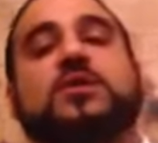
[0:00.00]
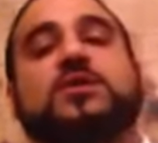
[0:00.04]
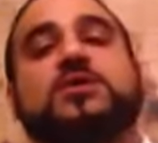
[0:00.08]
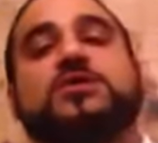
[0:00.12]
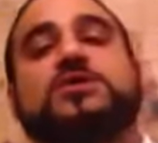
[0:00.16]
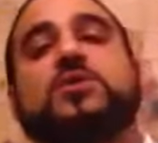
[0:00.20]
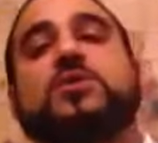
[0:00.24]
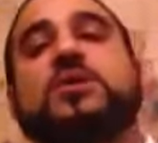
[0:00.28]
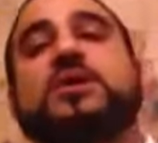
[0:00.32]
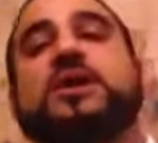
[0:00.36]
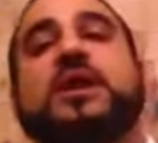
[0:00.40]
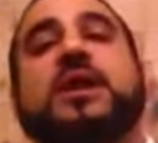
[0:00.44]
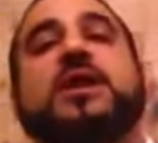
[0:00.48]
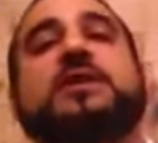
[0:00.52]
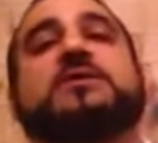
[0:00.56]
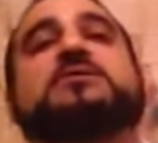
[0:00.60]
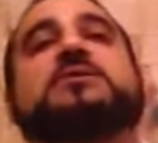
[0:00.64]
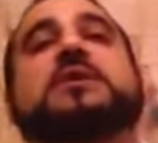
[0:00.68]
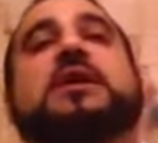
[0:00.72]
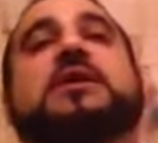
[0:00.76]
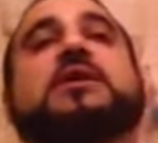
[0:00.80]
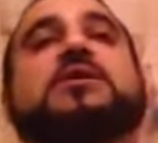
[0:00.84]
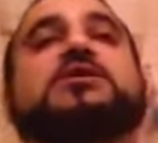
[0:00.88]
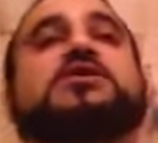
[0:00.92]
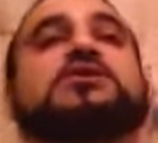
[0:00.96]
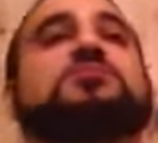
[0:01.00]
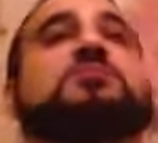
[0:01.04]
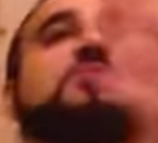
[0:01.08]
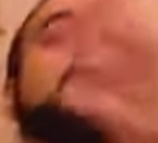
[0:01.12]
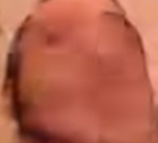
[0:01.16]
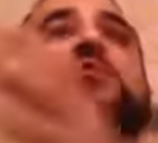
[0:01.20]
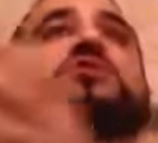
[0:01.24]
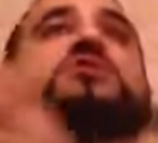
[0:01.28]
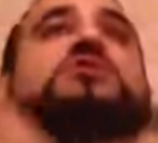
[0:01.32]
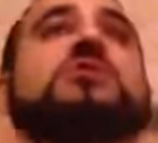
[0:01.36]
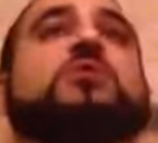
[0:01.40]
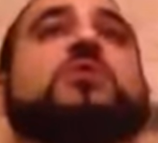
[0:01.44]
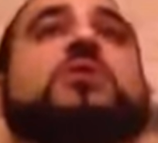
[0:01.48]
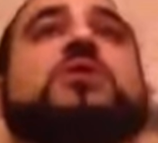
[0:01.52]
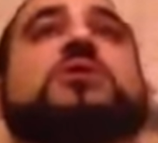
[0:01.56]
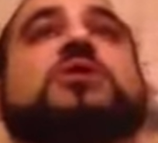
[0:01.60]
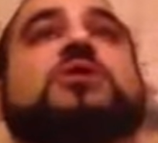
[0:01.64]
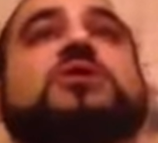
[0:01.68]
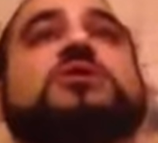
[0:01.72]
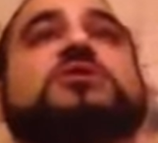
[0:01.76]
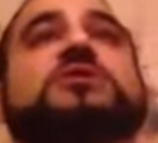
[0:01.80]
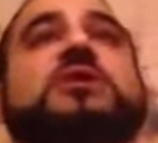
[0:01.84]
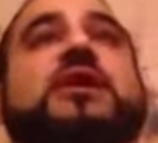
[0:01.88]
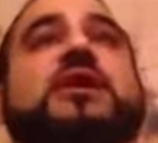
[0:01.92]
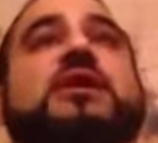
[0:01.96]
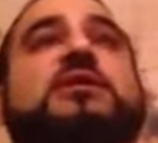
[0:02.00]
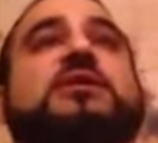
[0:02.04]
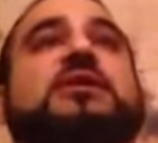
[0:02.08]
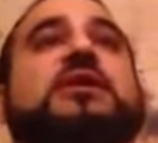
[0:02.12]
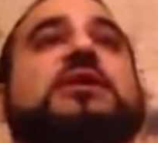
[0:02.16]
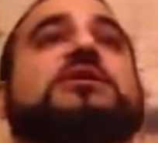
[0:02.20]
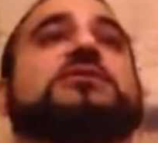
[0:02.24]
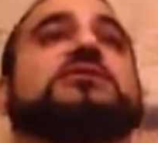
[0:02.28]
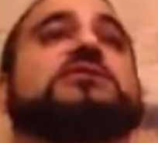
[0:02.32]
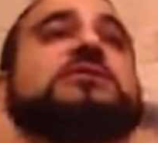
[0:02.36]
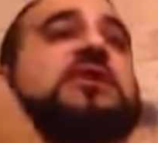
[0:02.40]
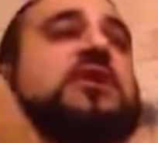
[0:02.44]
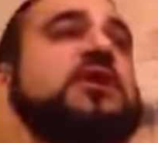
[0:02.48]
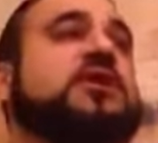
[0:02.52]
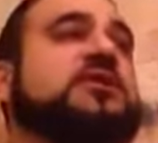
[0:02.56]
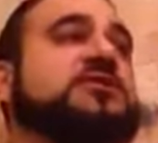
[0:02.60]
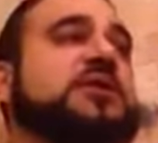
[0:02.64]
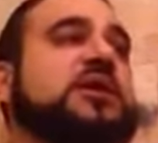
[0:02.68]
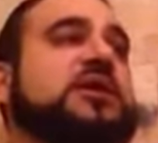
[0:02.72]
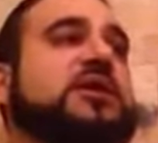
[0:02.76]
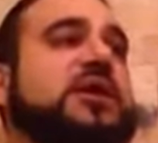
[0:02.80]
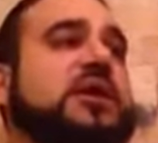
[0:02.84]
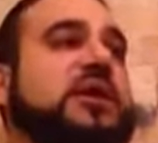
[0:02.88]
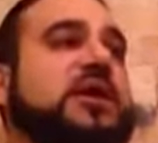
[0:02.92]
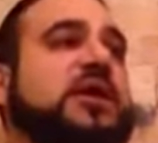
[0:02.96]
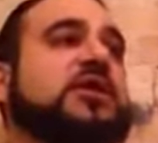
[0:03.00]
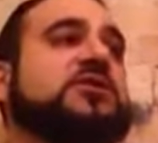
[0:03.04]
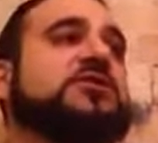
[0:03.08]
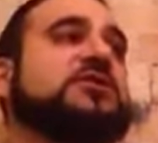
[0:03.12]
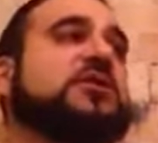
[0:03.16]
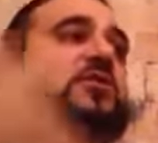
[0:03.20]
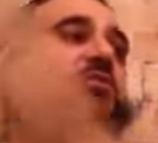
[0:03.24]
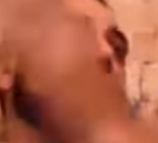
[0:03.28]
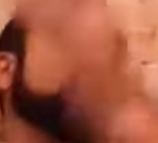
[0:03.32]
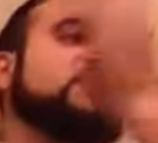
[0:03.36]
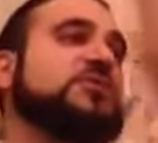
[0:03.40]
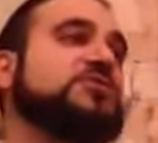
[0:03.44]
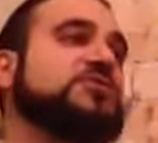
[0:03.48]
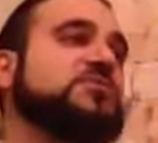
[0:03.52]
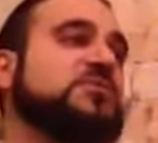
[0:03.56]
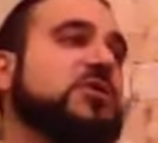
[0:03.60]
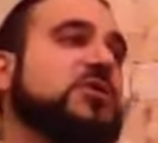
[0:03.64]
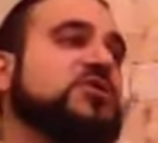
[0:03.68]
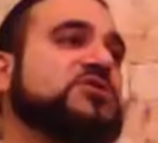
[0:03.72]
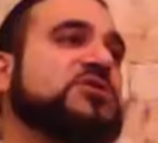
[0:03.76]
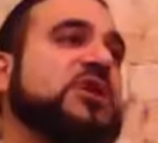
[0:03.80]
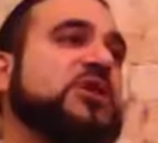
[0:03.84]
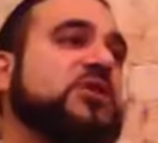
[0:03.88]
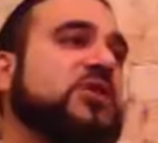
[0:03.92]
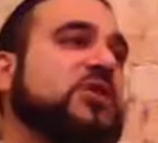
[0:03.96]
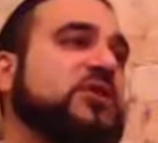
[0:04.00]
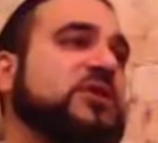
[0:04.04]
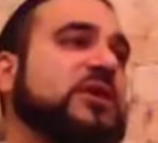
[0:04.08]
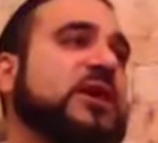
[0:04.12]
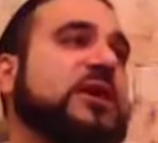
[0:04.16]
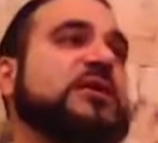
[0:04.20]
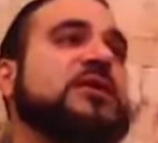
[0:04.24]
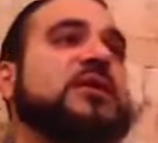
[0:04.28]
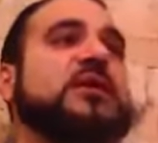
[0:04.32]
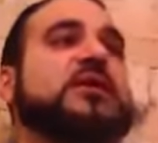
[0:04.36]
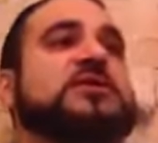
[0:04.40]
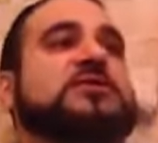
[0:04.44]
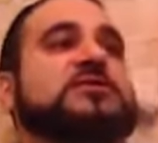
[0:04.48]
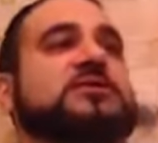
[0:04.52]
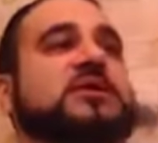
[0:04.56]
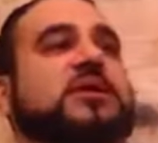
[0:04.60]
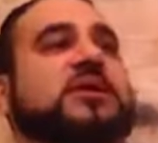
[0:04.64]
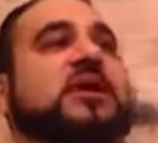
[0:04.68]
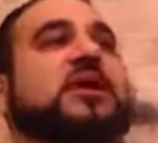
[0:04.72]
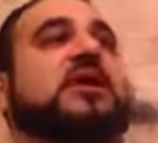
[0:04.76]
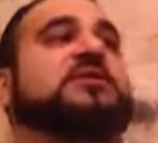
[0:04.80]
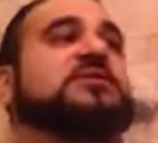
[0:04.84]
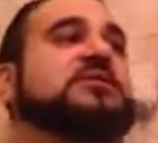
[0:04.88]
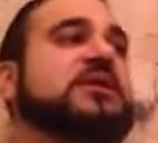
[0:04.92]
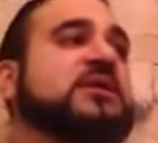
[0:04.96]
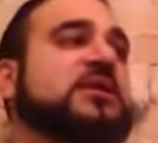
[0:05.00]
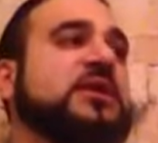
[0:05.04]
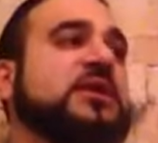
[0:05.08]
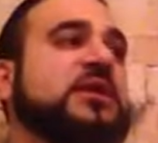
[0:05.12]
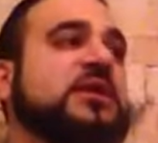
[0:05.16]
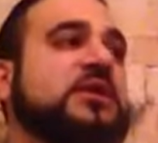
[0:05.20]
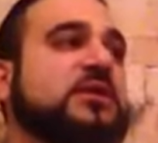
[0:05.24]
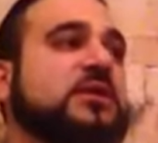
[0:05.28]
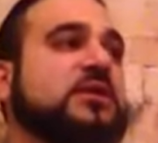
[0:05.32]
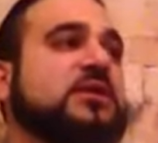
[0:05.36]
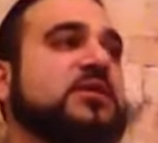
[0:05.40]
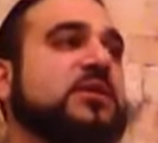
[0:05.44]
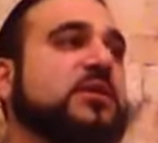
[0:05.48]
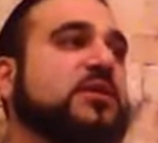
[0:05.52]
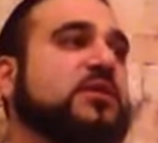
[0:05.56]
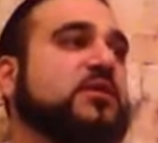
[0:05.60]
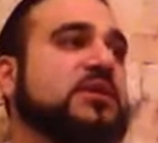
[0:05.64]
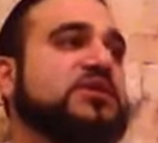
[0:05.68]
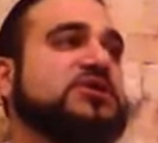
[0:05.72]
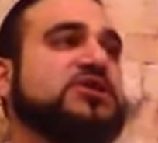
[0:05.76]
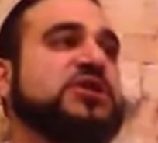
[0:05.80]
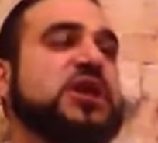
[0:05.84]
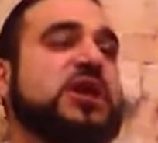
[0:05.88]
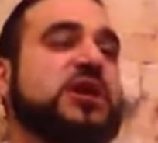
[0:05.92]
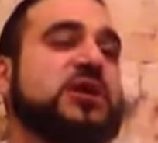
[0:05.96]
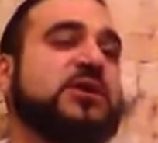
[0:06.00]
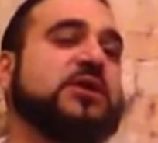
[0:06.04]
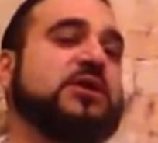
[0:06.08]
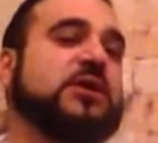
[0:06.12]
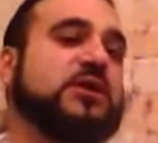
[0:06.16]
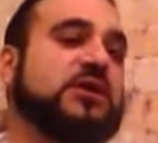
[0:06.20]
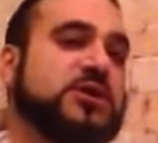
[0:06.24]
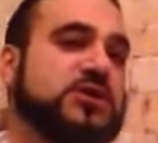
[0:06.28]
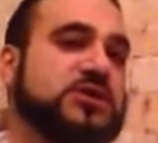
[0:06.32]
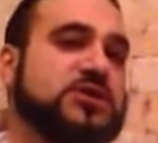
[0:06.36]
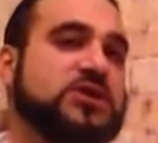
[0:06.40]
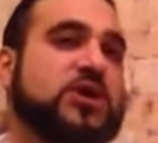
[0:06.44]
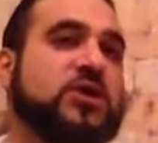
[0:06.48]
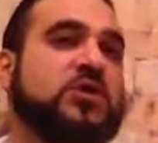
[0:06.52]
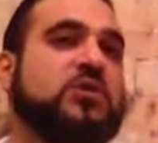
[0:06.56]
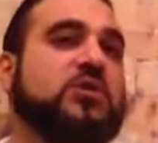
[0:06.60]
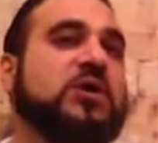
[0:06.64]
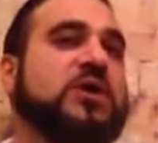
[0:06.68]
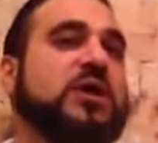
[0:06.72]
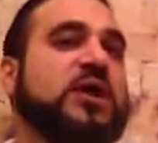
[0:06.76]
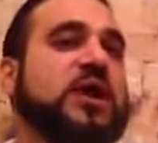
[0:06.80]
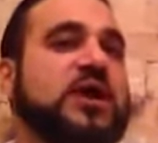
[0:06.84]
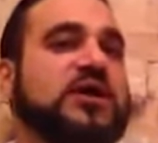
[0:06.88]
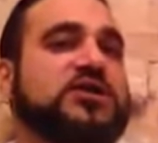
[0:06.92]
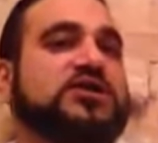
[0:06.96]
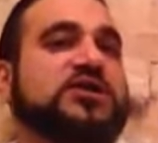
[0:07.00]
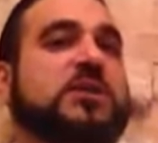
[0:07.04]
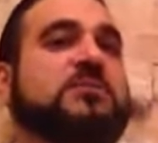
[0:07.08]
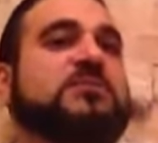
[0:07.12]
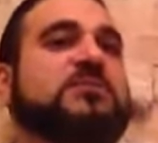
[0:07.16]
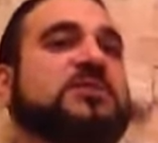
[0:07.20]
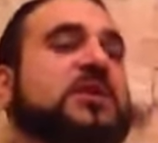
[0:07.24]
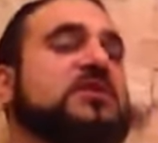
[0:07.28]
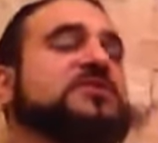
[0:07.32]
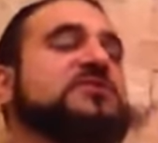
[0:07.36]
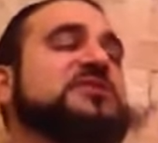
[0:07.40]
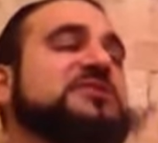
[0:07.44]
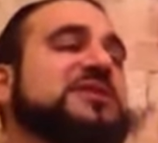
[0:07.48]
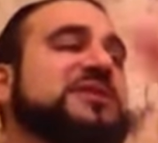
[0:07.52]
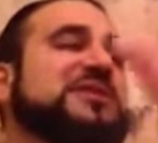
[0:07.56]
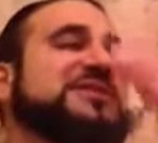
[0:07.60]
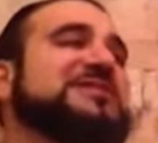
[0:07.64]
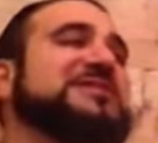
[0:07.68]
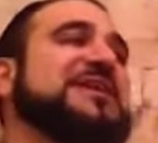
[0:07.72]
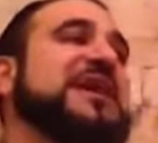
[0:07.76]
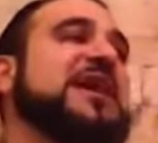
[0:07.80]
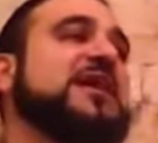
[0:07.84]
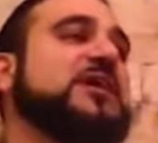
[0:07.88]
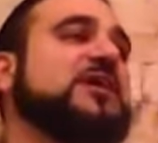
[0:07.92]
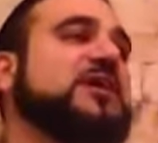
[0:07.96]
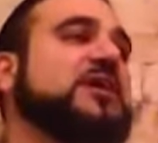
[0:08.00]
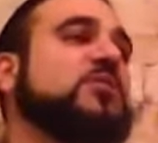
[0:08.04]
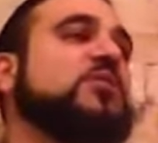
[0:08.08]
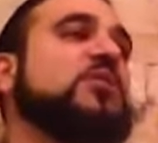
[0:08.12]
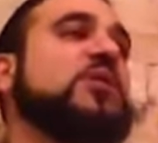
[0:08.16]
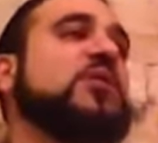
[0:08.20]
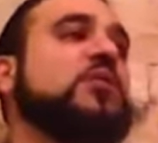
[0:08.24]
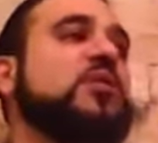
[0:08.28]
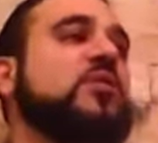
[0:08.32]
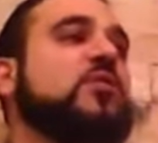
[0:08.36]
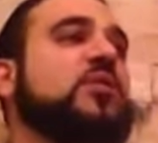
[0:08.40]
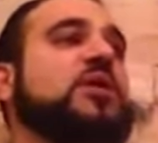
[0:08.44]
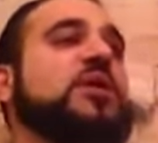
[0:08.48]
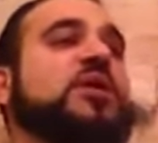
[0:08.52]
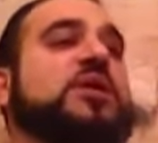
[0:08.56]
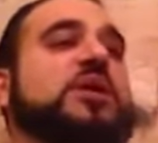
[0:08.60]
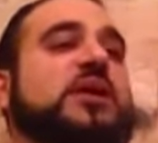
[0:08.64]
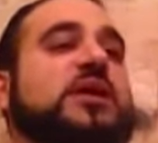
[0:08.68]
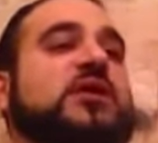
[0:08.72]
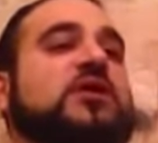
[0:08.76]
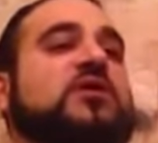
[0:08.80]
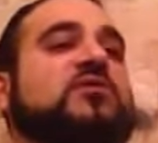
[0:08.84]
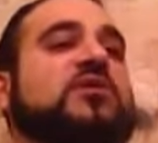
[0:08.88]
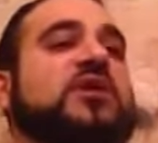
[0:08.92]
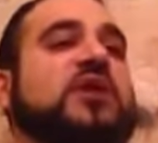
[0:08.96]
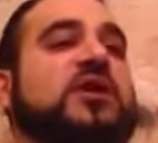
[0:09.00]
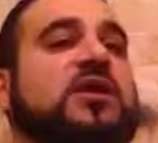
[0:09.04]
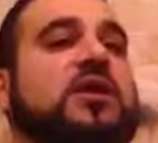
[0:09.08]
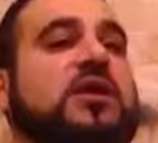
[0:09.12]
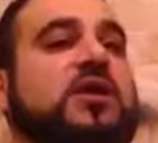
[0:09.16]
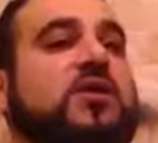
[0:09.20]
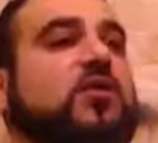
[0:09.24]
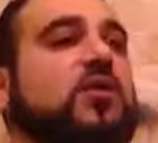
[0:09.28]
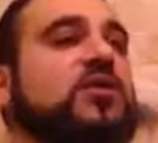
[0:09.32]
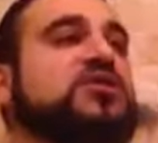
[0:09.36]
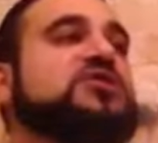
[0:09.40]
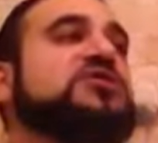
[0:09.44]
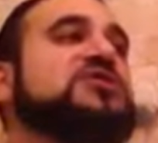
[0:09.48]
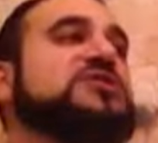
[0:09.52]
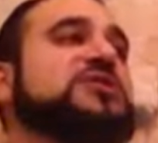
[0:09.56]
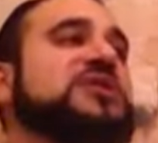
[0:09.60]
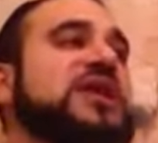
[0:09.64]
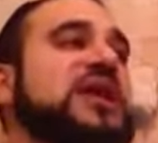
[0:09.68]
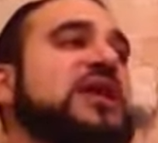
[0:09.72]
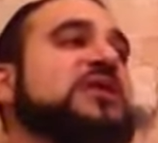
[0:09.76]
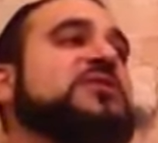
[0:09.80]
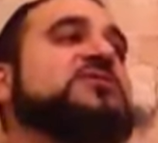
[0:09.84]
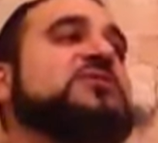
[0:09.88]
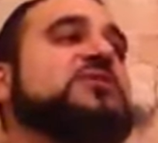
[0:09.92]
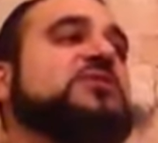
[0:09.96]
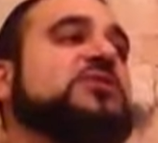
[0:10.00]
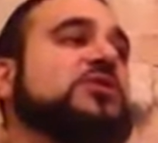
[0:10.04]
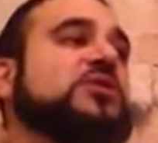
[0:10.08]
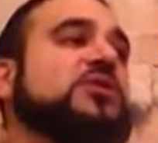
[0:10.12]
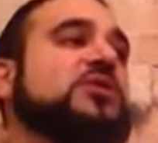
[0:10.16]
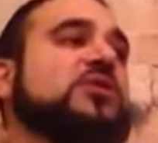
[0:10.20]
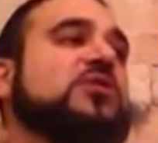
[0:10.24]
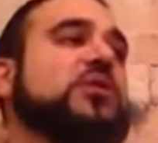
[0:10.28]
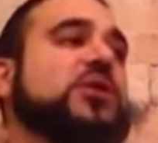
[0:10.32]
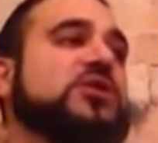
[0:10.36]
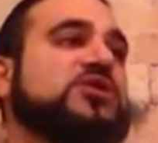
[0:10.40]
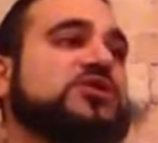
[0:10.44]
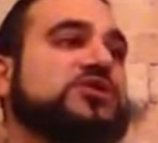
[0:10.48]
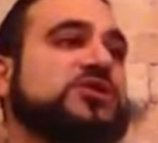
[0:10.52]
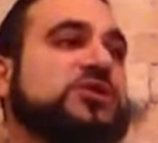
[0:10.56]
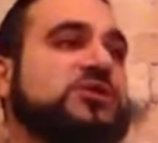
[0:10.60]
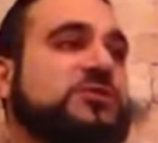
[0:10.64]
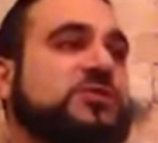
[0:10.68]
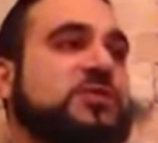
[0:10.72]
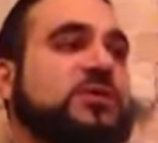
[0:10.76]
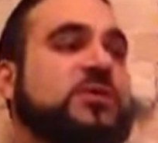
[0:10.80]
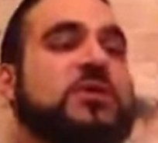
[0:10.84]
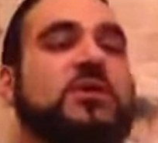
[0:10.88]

So we can't say that just because someone looks like this, they're a tzaddik, because they look like this, they're not a tzaddik, they're a rasha. So Hashem tells us exactly what we want to hear over here, which is the answer to your question.